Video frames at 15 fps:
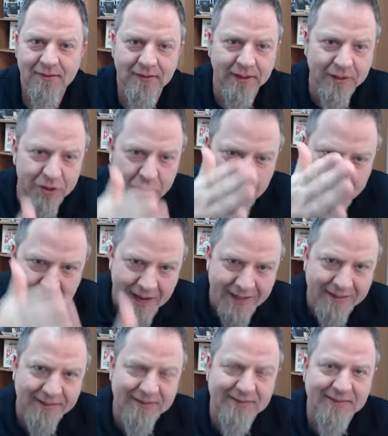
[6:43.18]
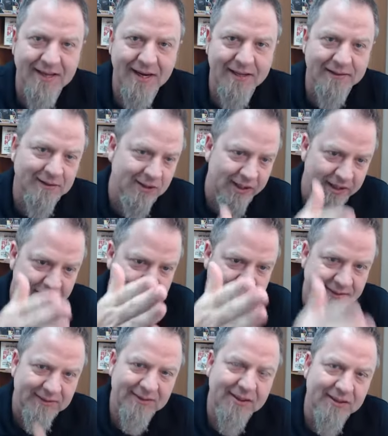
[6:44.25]
in the United States and in the
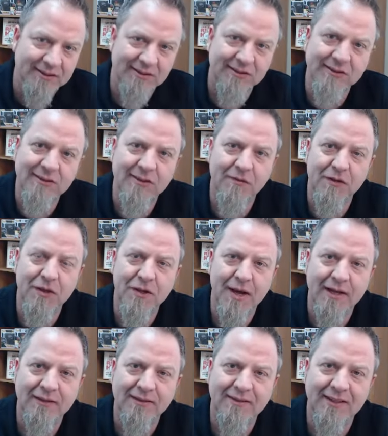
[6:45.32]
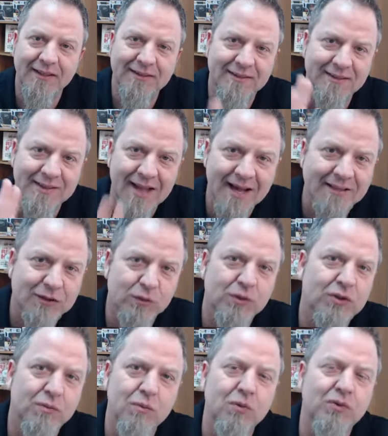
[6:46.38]
citizens of the United States. That's
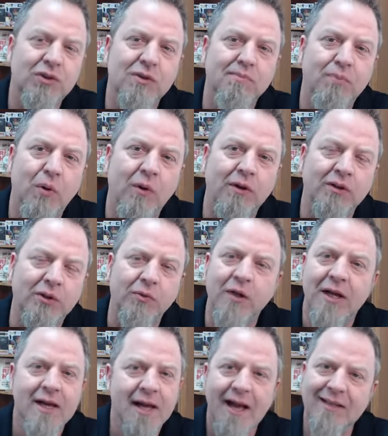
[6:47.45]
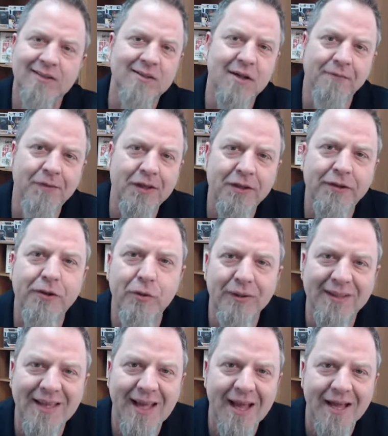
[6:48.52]
what's most important. So has nothing to do
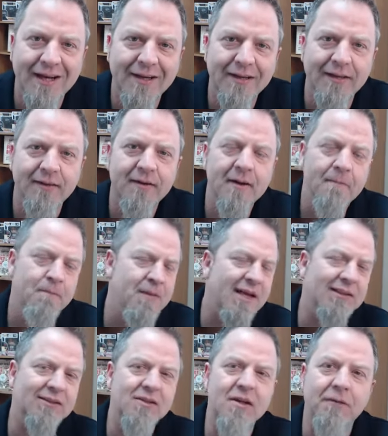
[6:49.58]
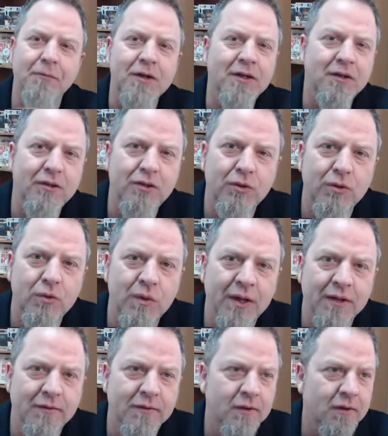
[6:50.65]
with candidate, has nothing to do
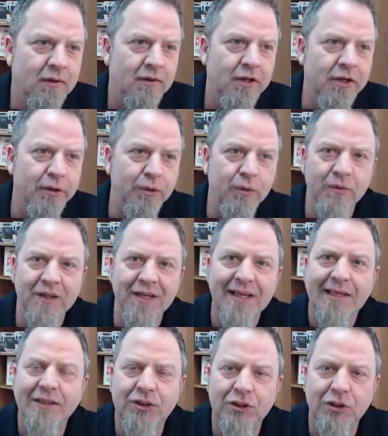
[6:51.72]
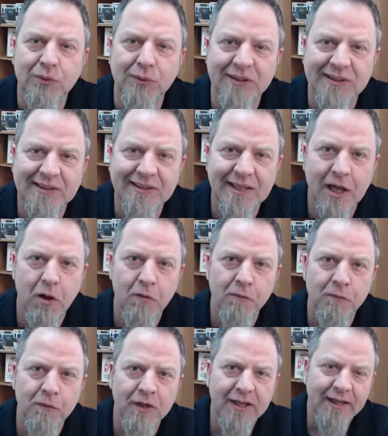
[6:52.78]
with, you know, the issue
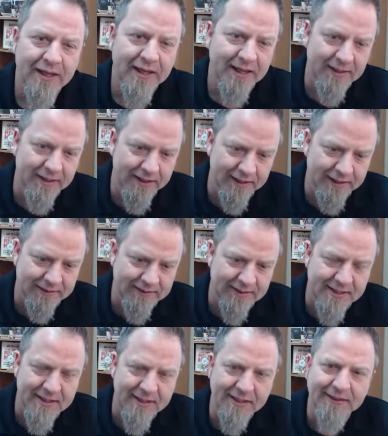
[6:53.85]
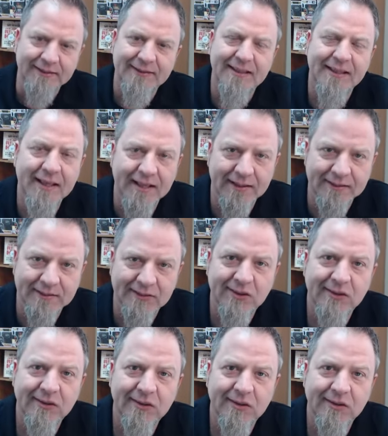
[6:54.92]
itself. It it's the intent,